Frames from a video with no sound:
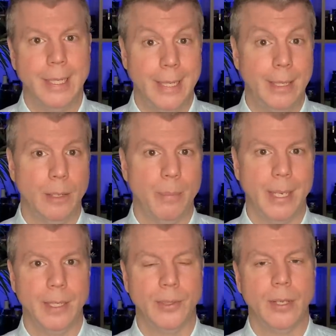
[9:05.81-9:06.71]
in the
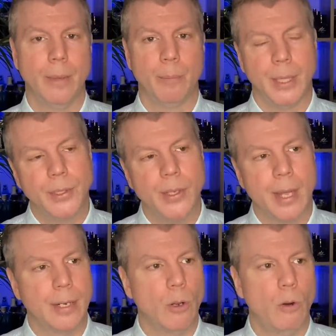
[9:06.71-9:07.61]
base, but it's
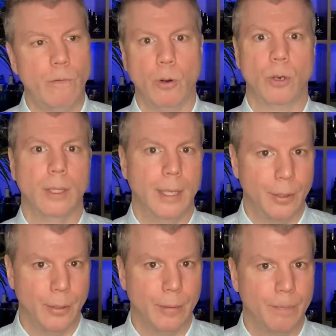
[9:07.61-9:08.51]
not an overt
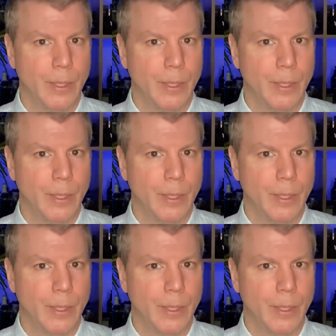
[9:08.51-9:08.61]
leather.